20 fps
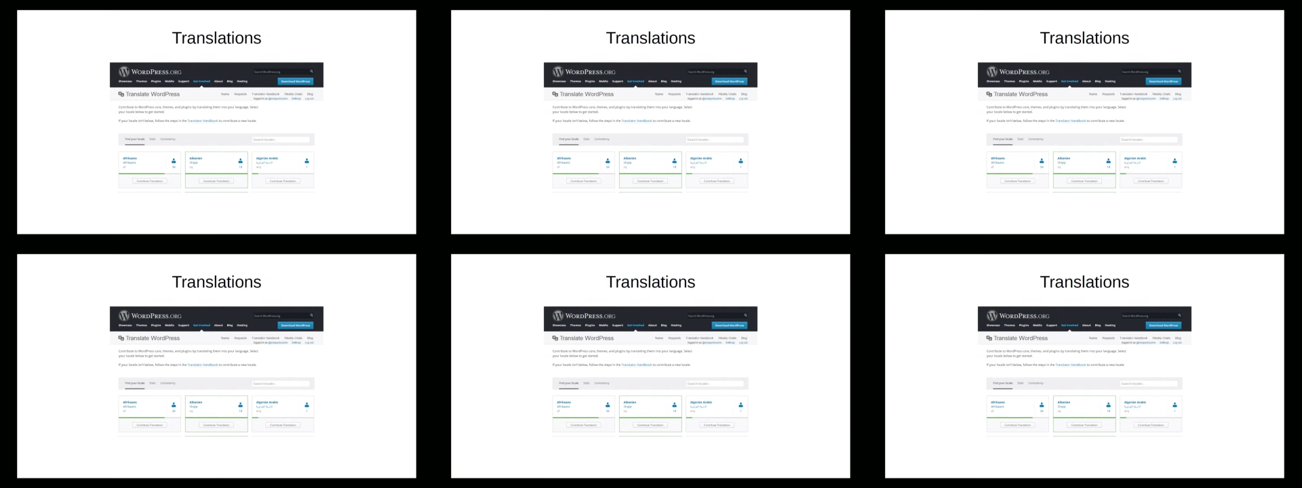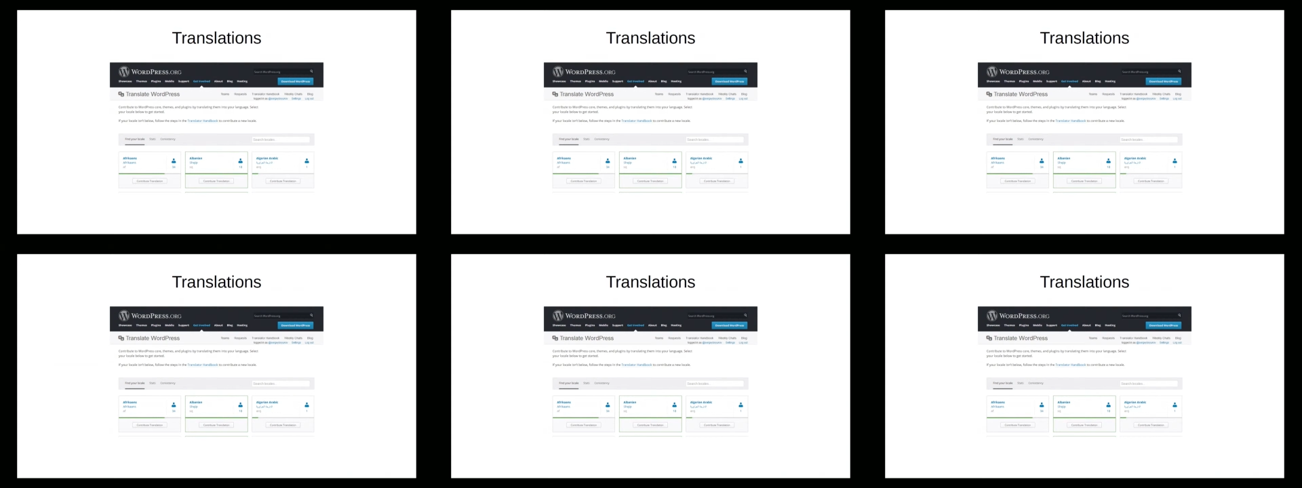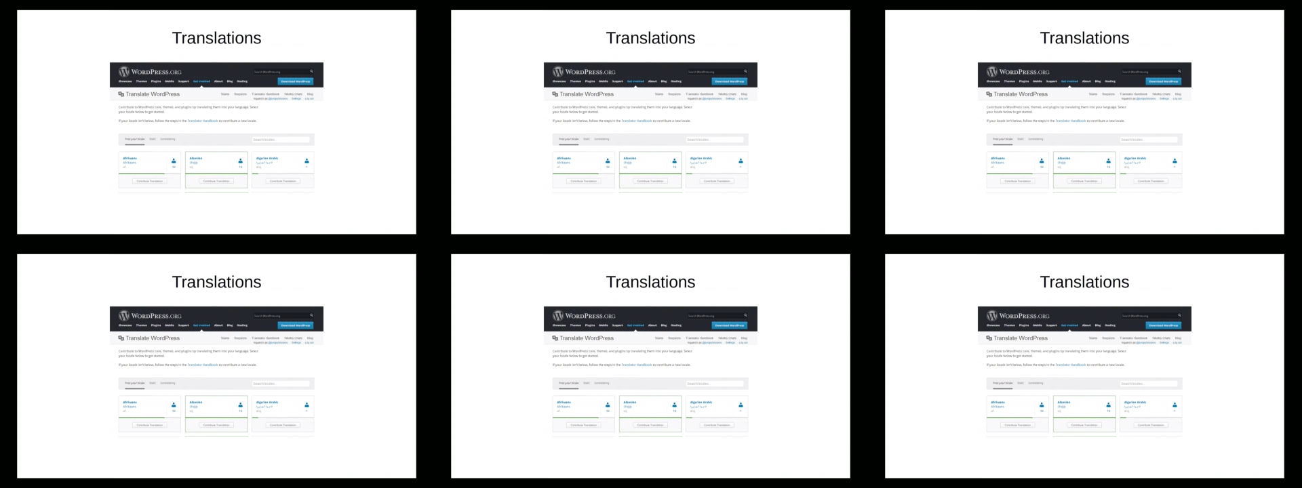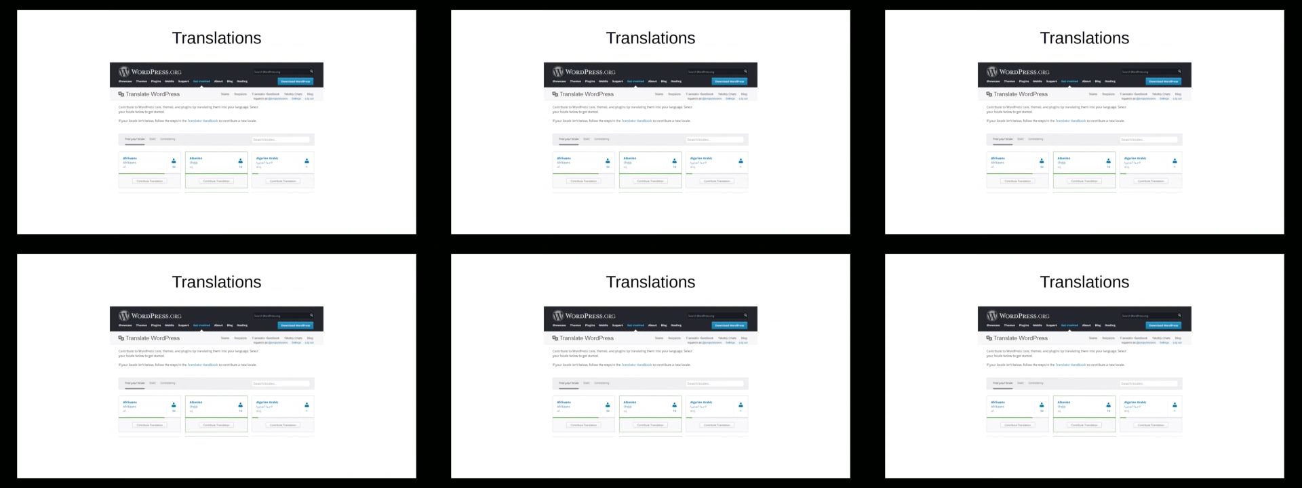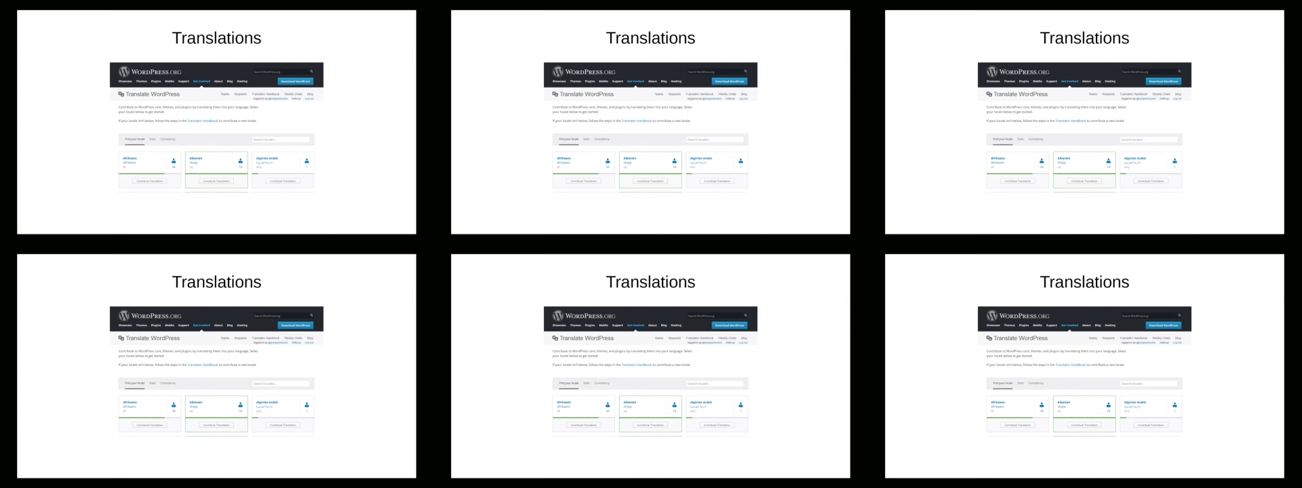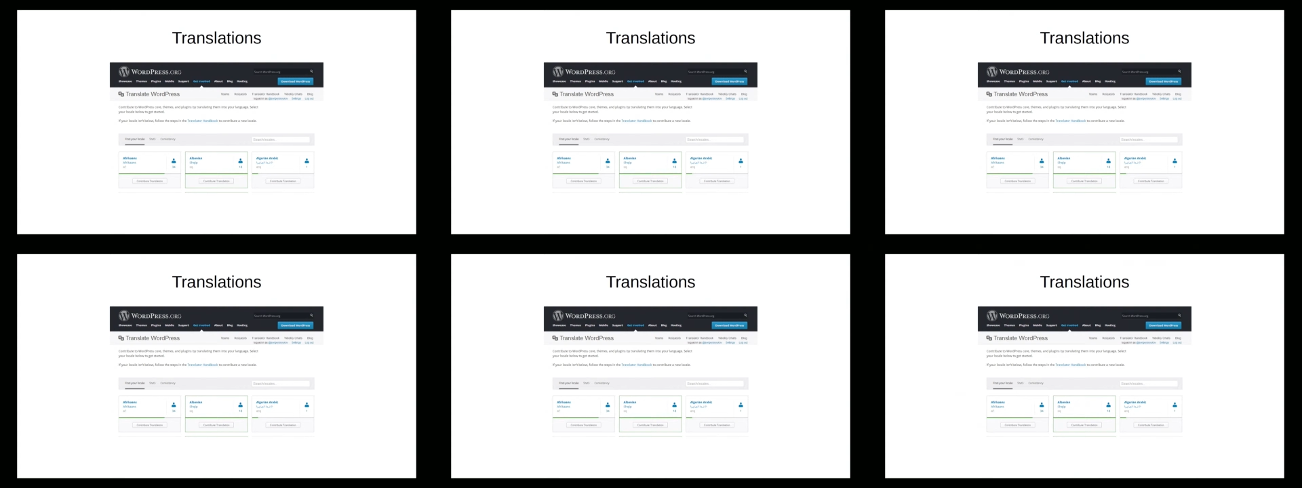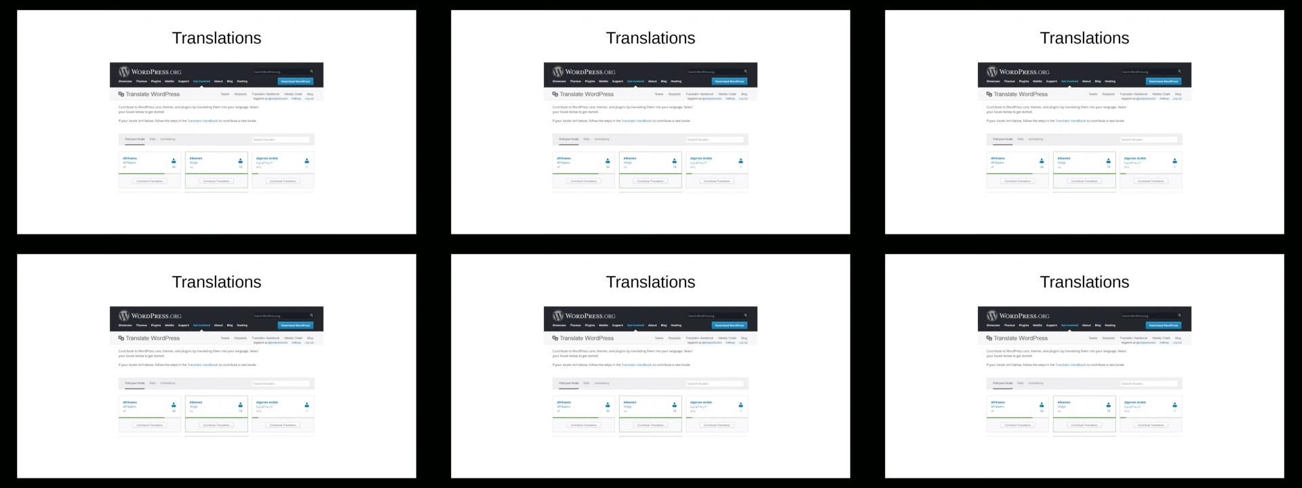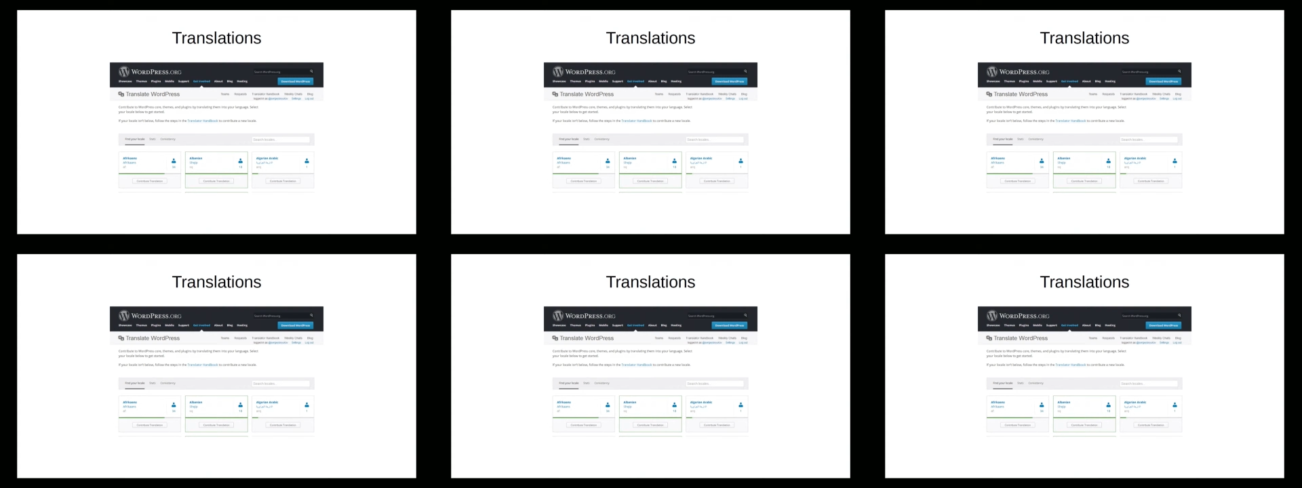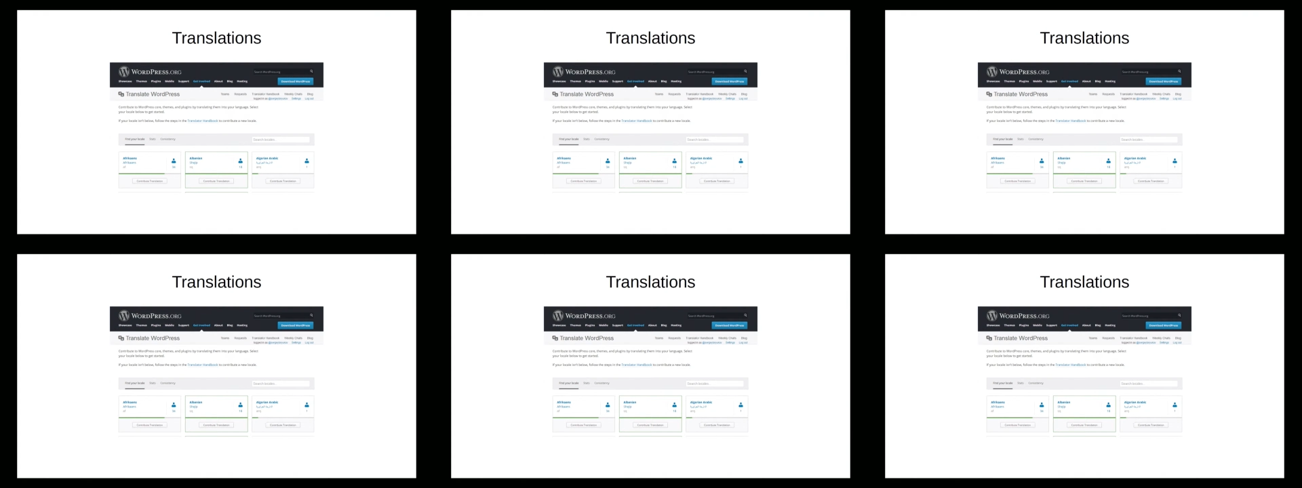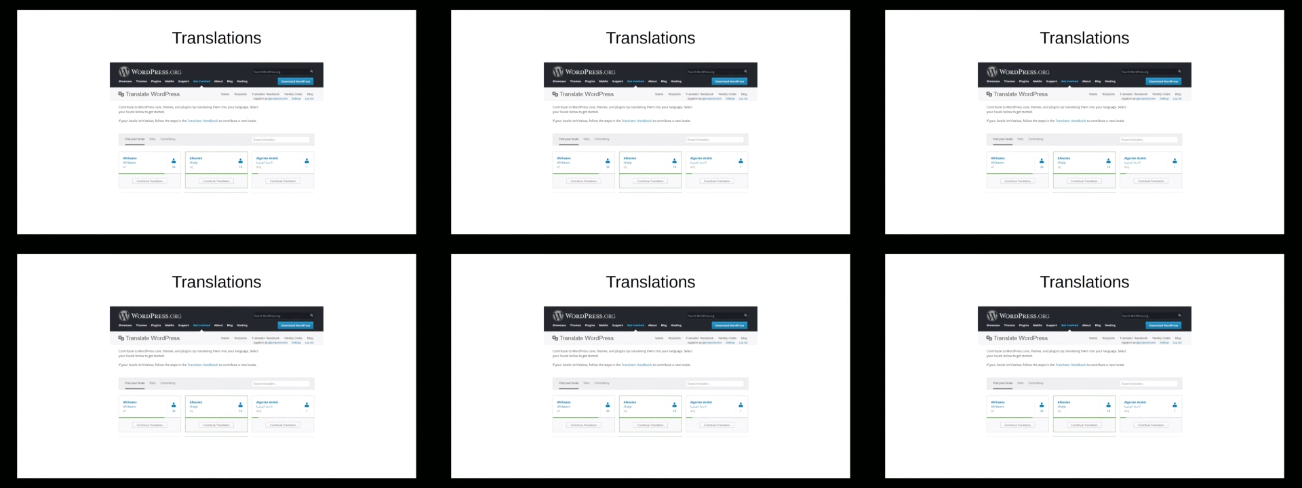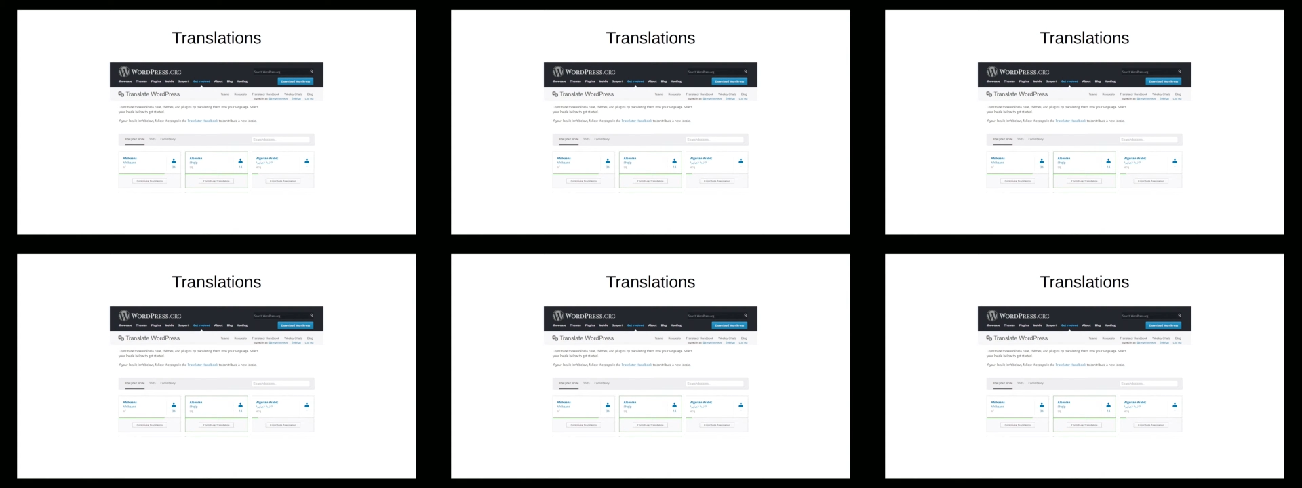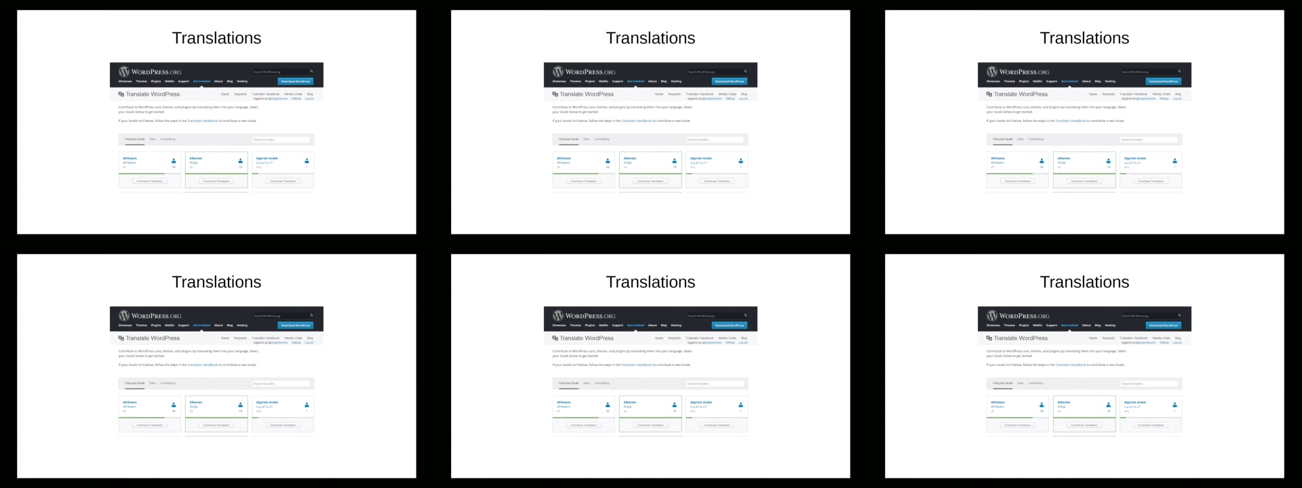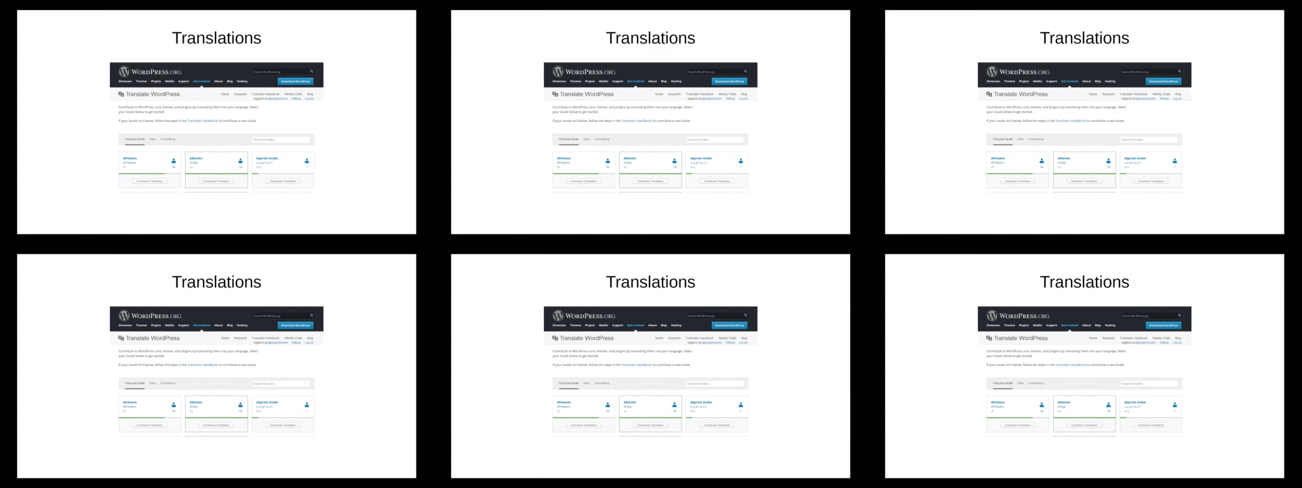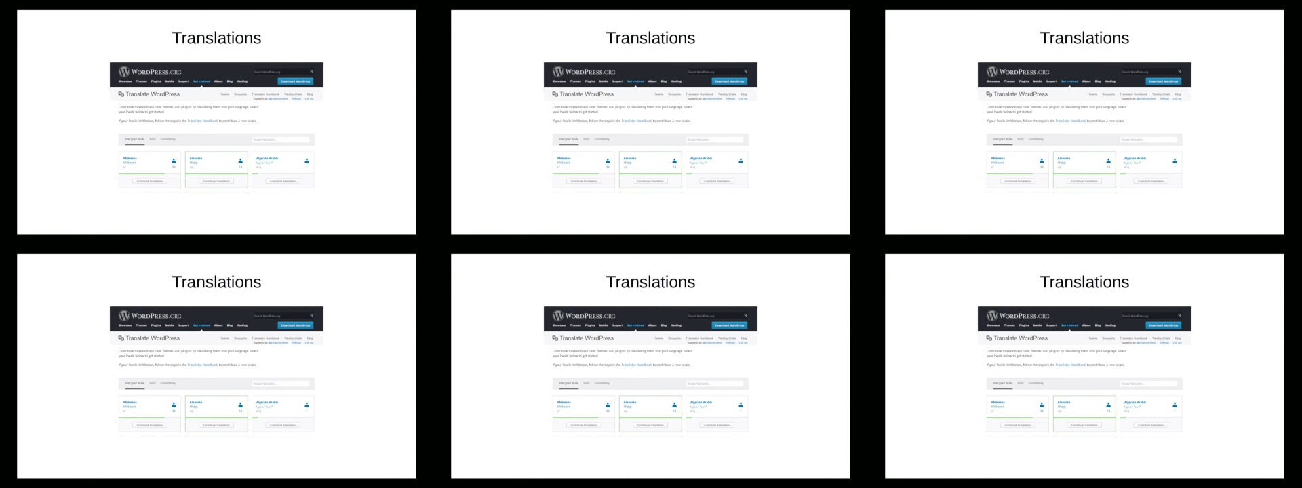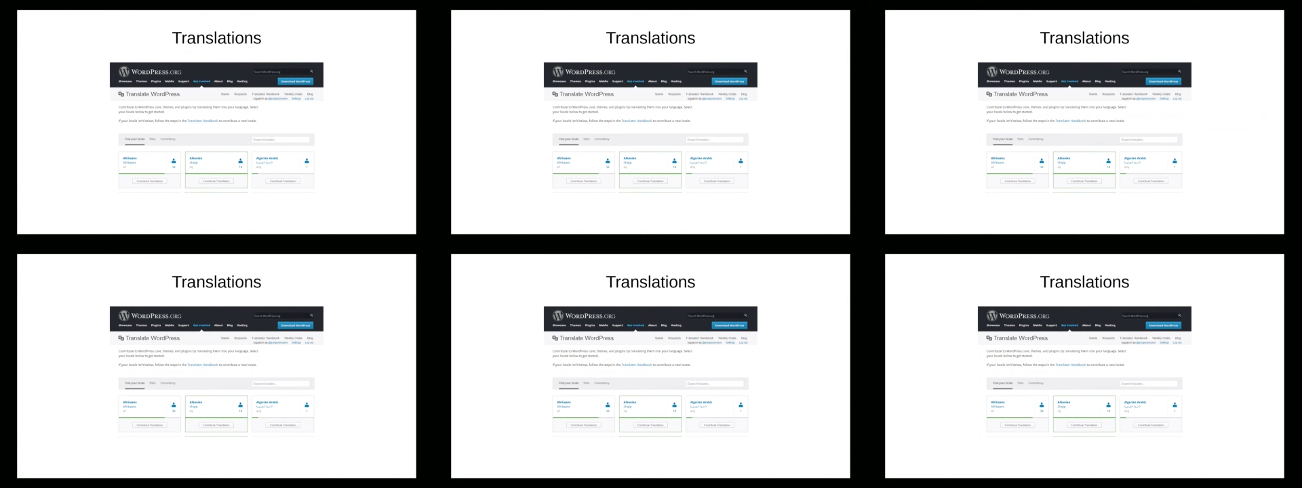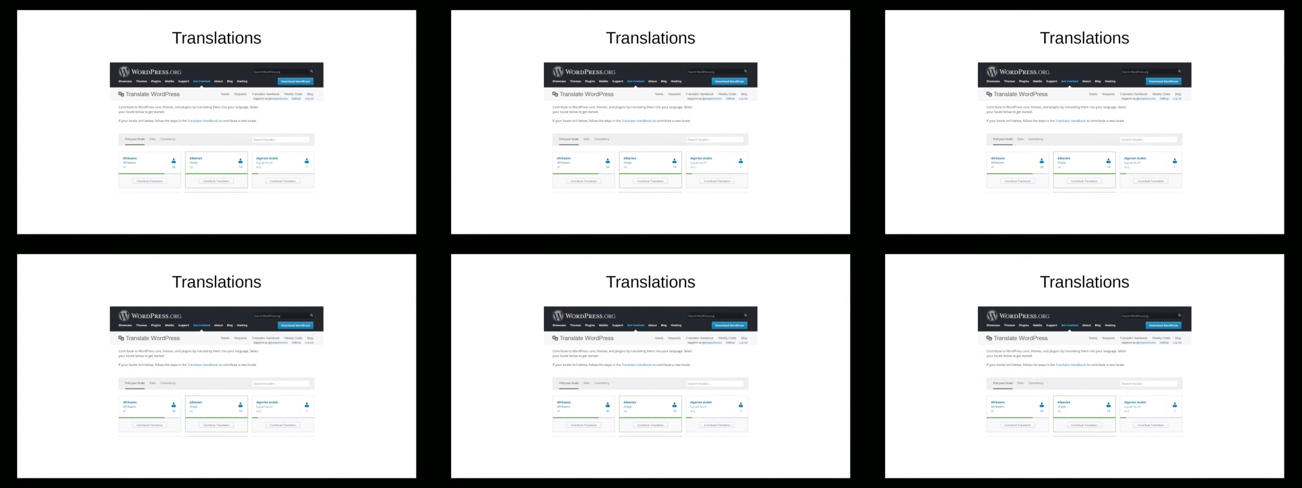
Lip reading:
(no speaker visible)